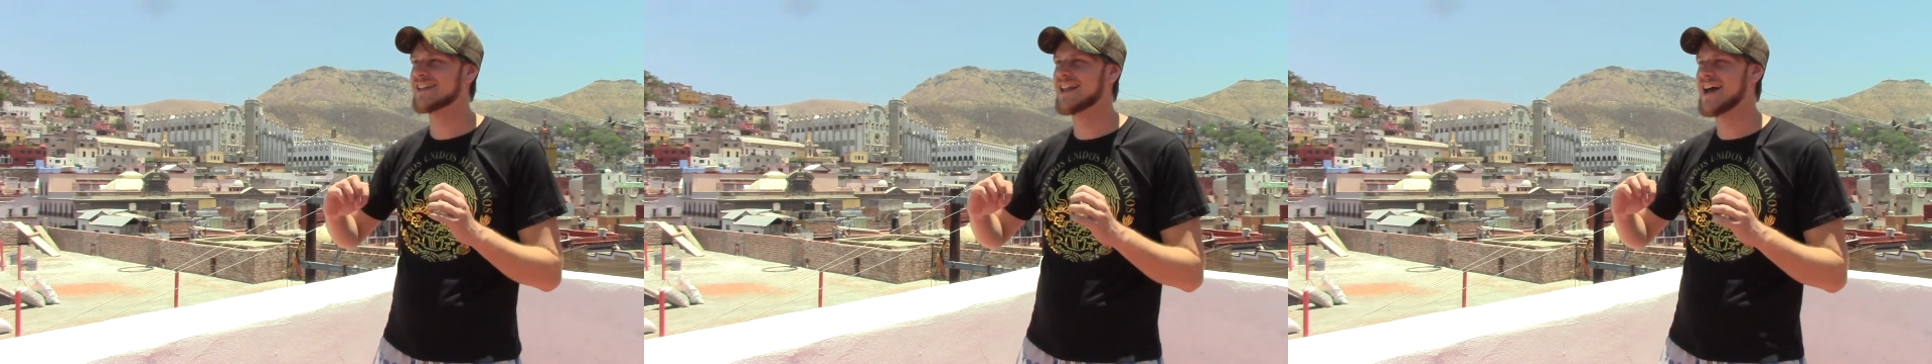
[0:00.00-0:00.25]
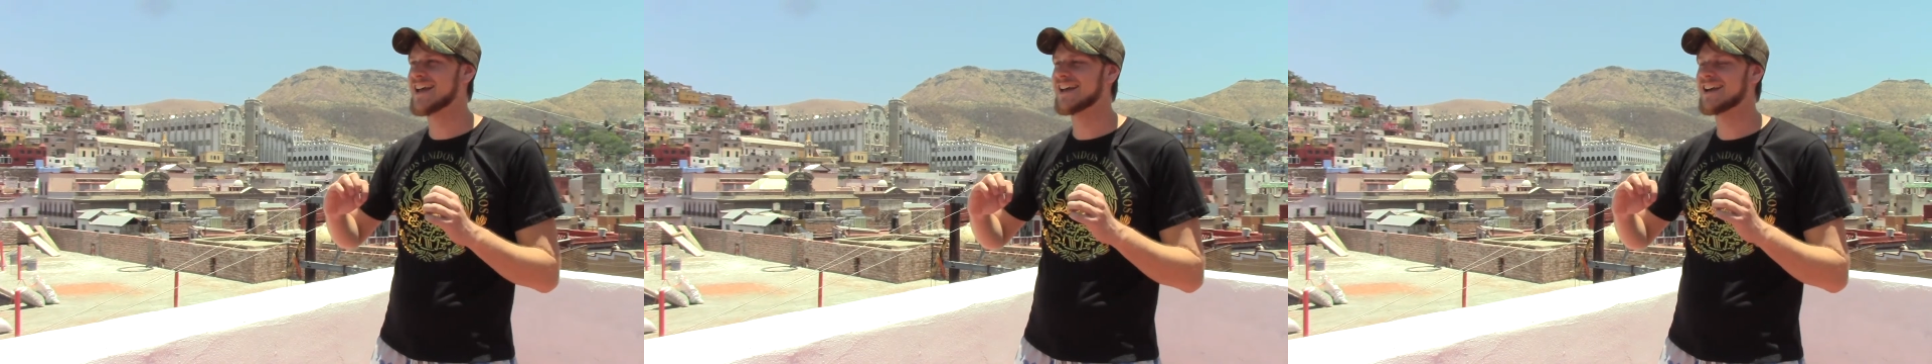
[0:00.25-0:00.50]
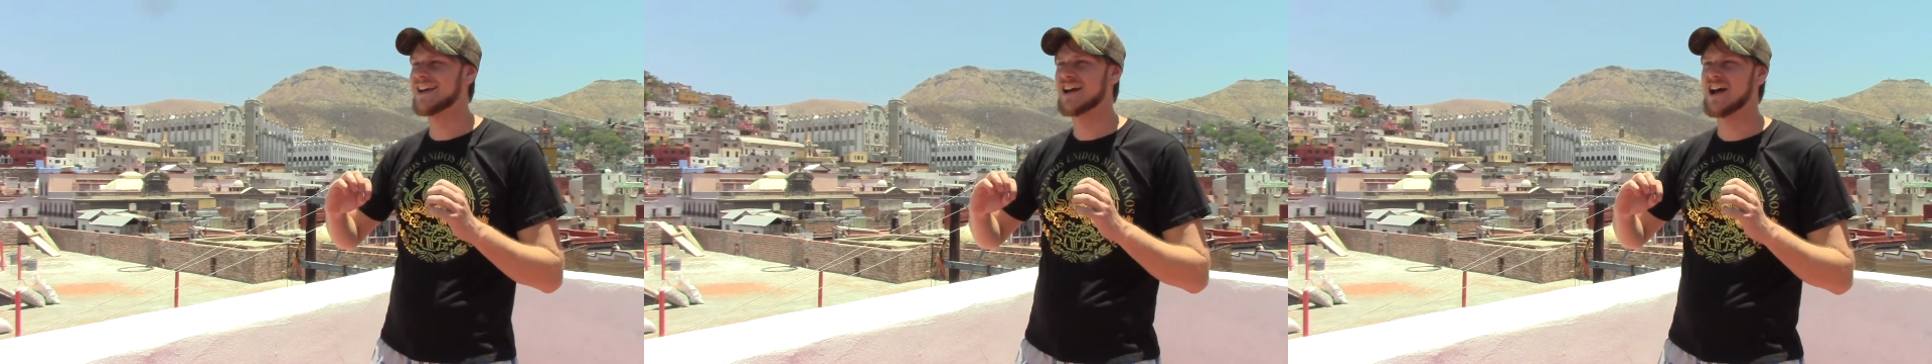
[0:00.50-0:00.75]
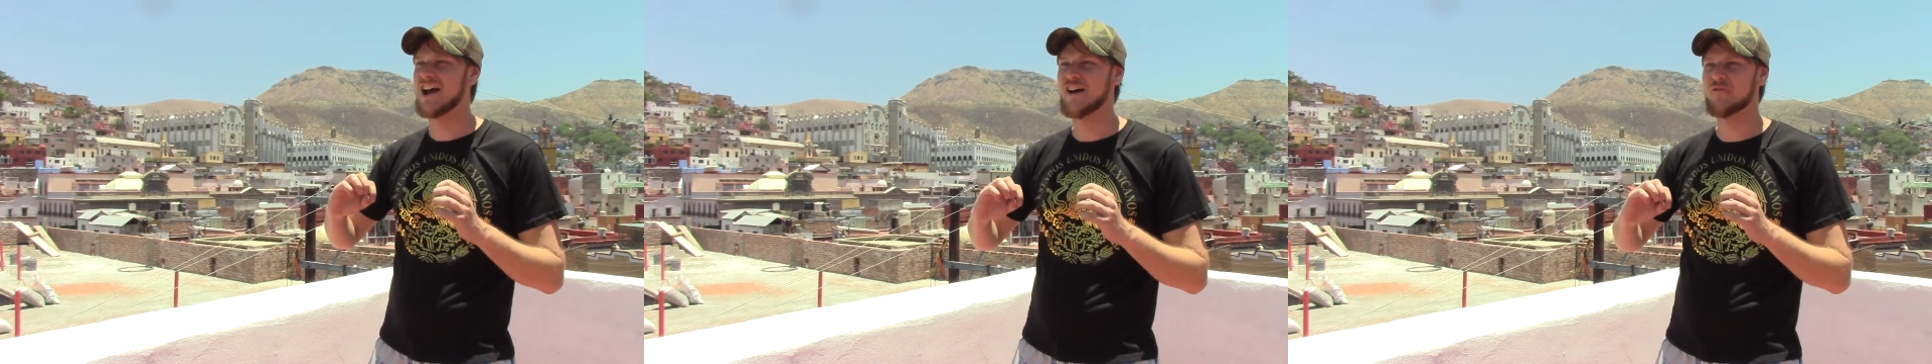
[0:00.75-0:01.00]
like
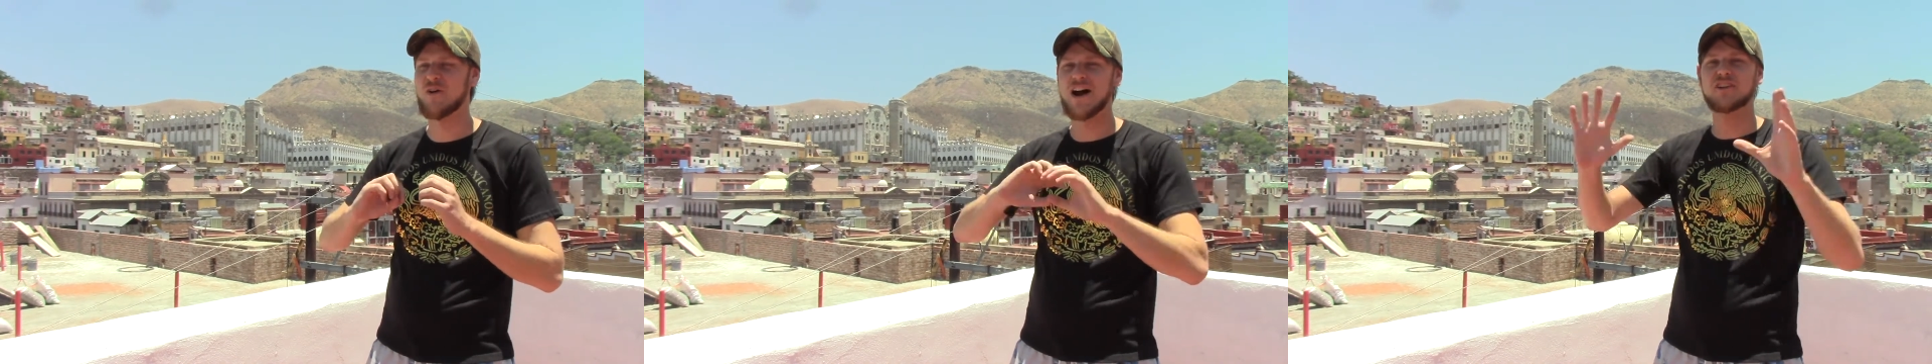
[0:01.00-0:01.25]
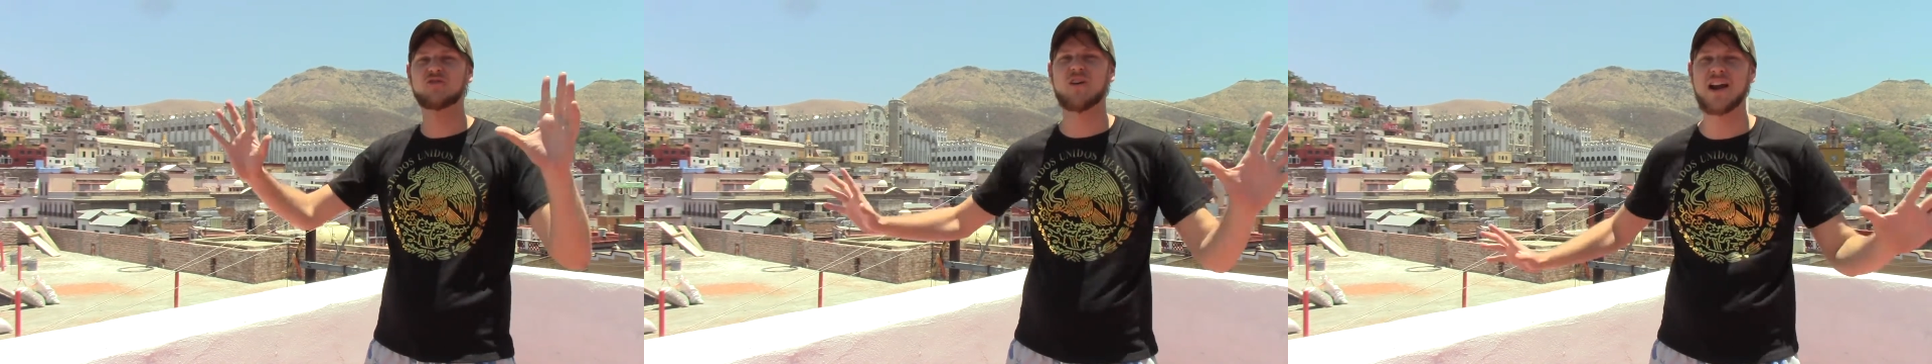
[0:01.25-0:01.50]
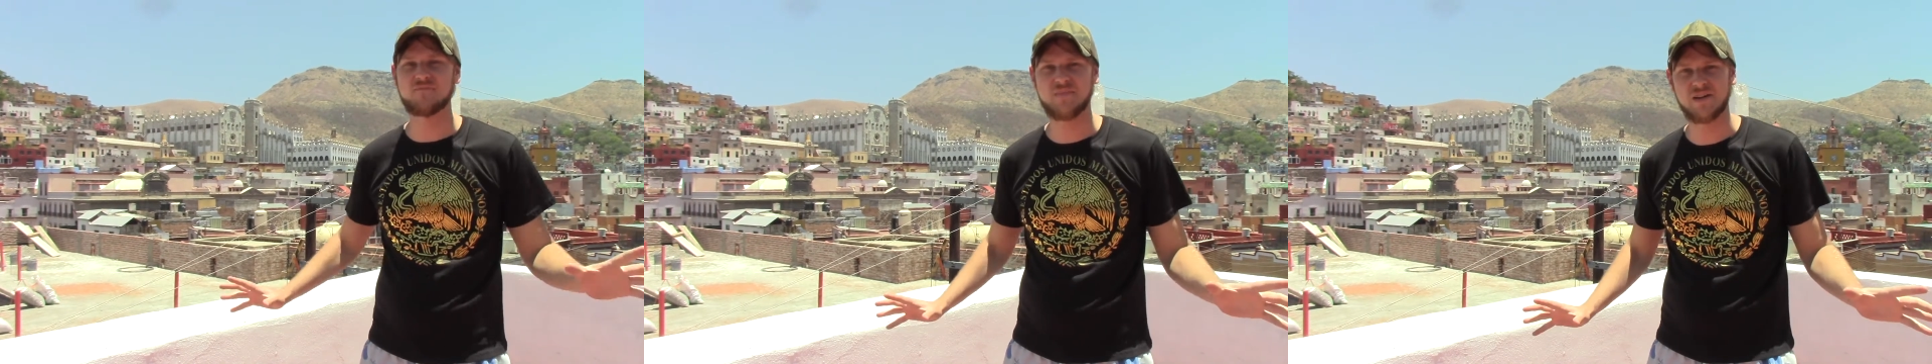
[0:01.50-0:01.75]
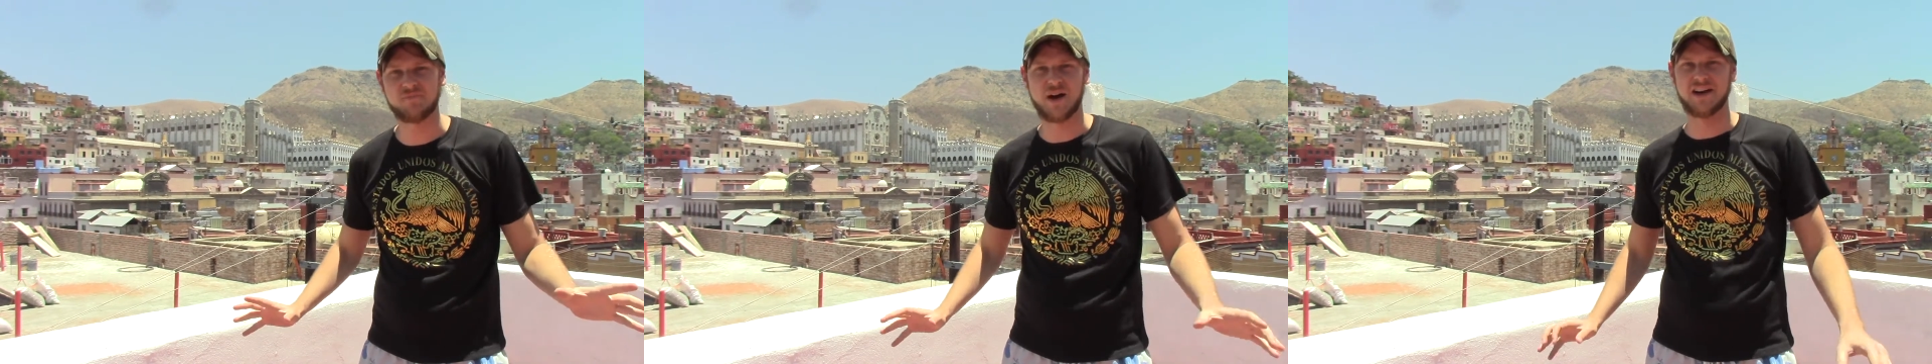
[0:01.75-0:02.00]
one great
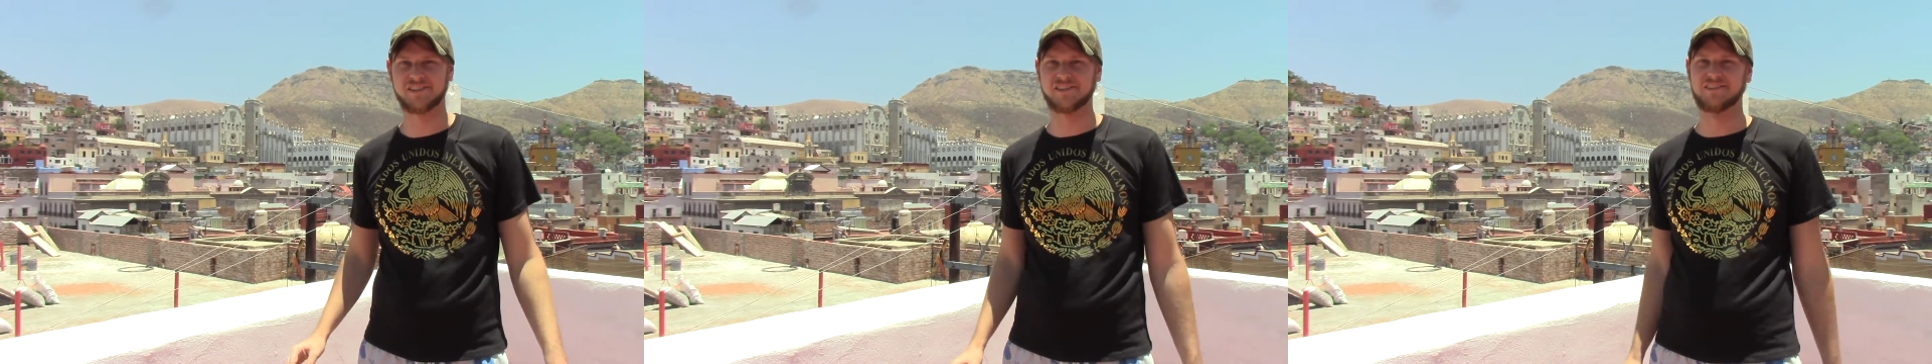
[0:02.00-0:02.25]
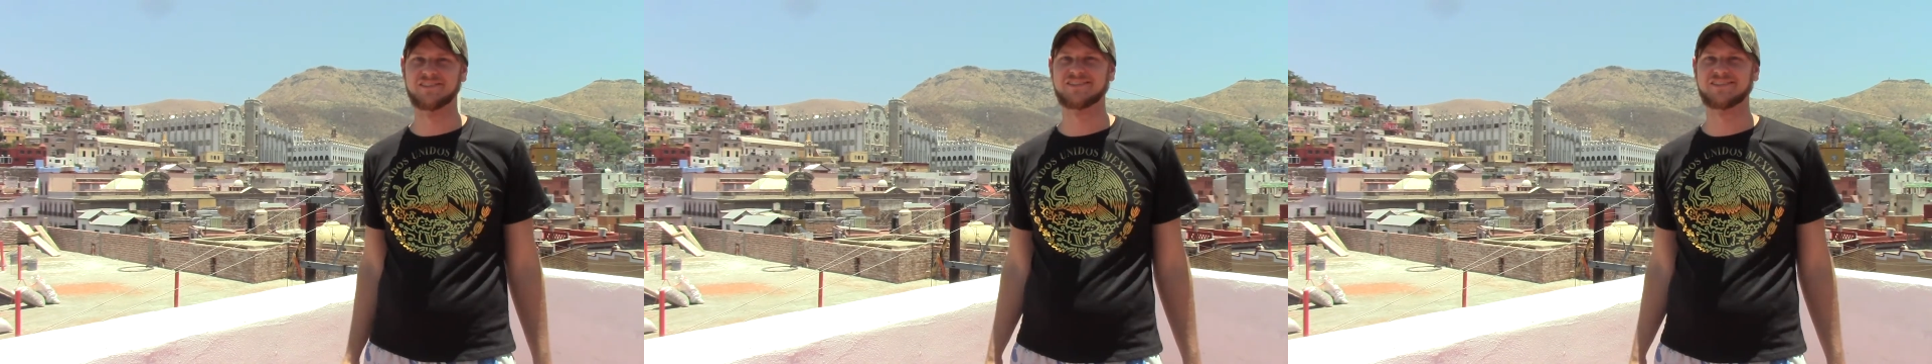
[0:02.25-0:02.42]
big puzzle.